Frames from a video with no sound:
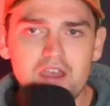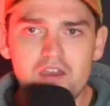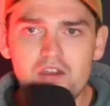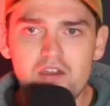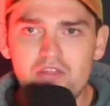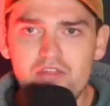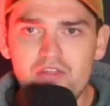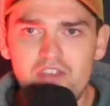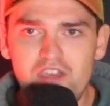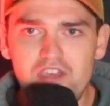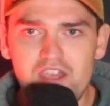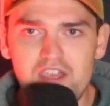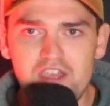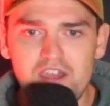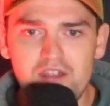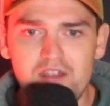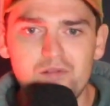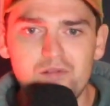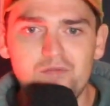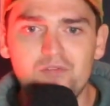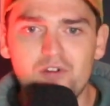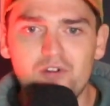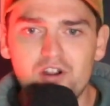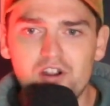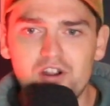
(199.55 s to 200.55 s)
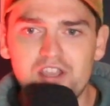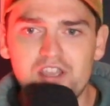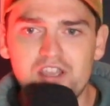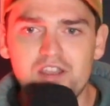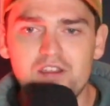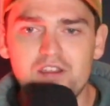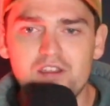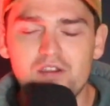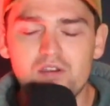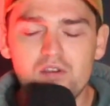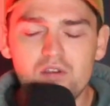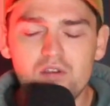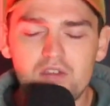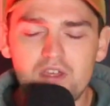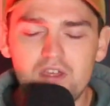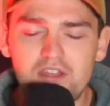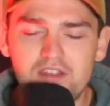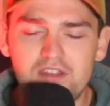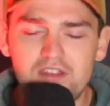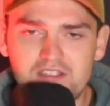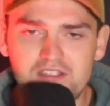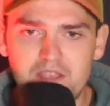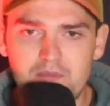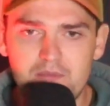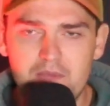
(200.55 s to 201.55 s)
the inverting in the
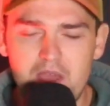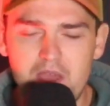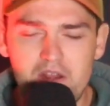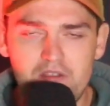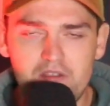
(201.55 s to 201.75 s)
same manner